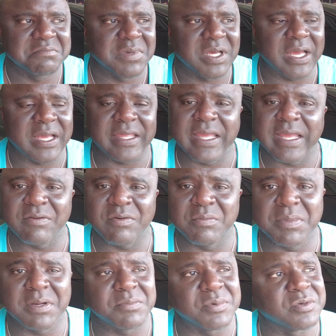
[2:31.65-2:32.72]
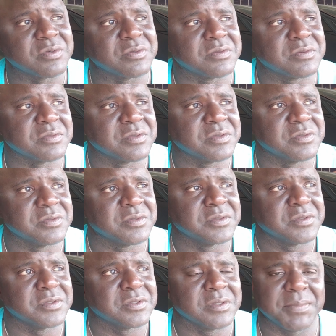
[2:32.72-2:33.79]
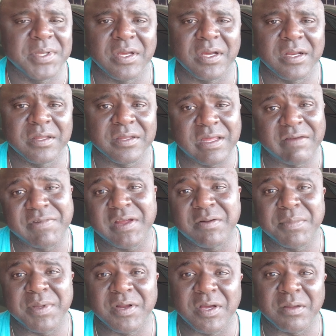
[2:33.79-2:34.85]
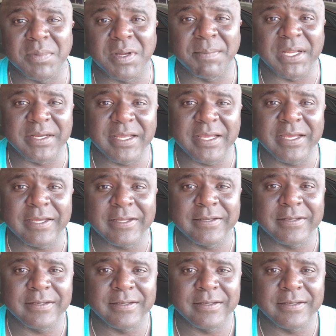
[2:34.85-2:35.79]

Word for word: I can't remember. Be honest, I've never been hugged by my dad.